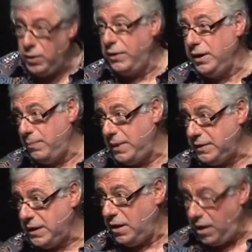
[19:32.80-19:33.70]
worrying
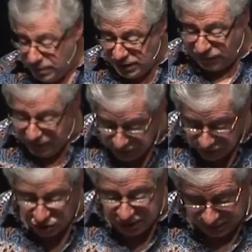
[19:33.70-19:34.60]
about that. I'm giving to
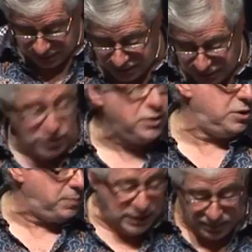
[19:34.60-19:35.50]
Jesus, not
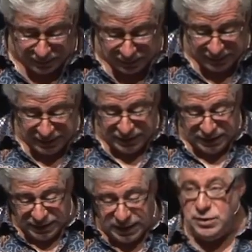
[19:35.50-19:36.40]
to people,
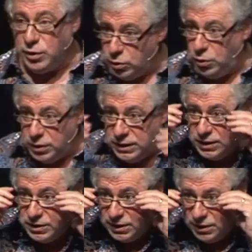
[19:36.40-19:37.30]
and the Lord
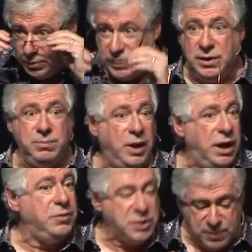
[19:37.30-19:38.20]
can deal with them.
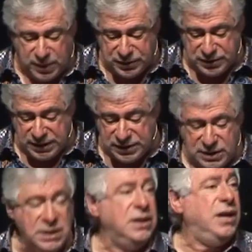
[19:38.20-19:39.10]
My response is,
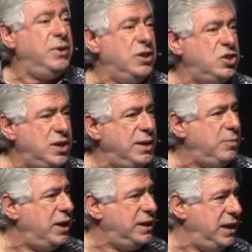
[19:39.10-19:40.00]
I want to share
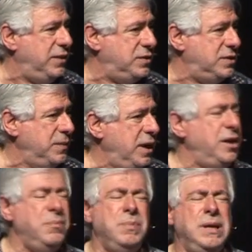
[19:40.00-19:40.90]
my gifts. I
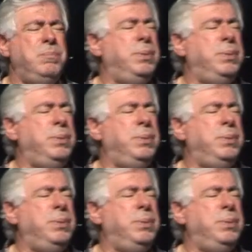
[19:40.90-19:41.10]
don't mean